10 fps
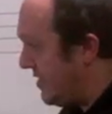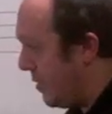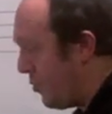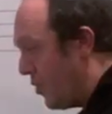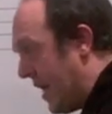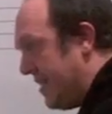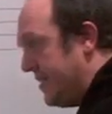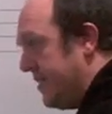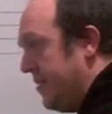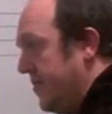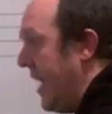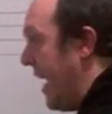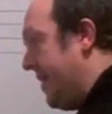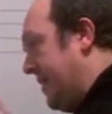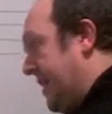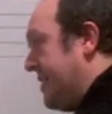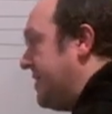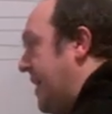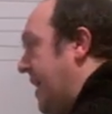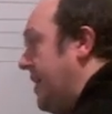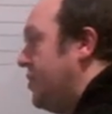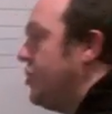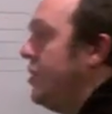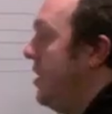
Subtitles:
are progressive, and at this stage,